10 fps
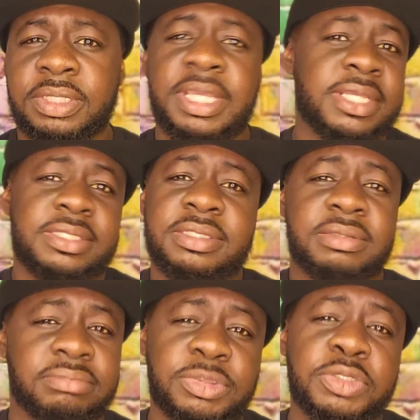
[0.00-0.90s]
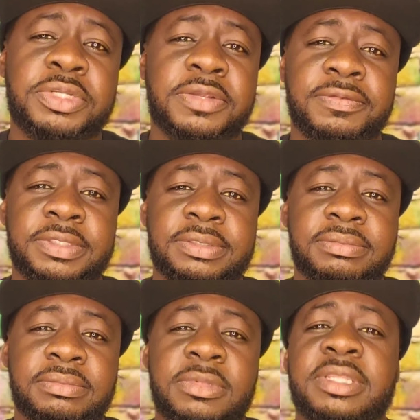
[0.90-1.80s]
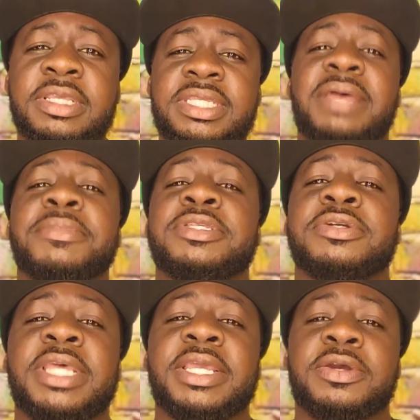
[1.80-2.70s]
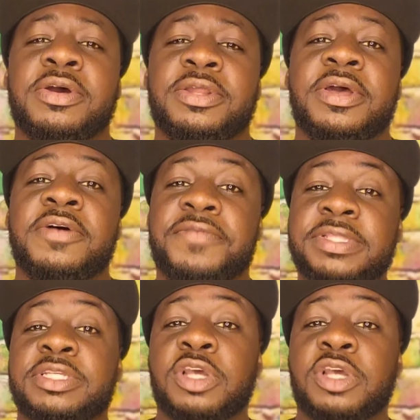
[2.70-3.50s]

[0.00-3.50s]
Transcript: is no different. This time it's their take on Aventus